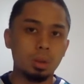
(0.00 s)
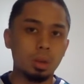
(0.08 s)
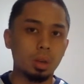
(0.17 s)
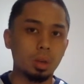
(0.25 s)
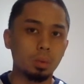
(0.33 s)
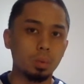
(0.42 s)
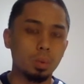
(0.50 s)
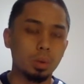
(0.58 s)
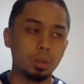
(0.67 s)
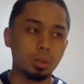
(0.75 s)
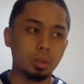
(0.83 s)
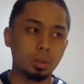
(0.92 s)
And we want
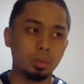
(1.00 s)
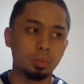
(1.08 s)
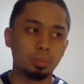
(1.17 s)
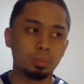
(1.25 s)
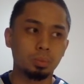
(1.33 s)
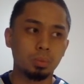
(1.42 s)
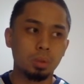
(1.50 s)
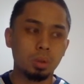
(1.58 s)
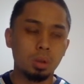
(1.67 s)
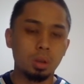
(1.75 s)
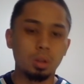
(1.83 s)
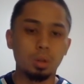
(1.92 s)

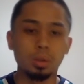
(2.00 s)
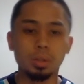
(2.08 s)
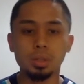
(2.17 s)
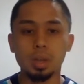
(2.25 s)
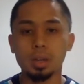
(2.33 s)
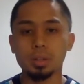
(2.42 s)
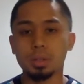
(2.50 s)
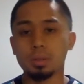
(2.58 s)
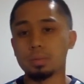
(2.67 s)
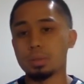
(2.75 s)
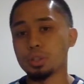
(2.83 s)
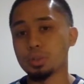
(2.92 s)
to know the status of
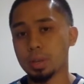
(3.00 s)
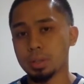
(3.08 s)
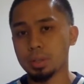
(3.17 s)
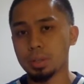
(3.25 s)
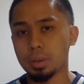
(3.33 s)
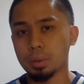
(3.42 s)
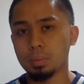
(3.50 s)
the dressing.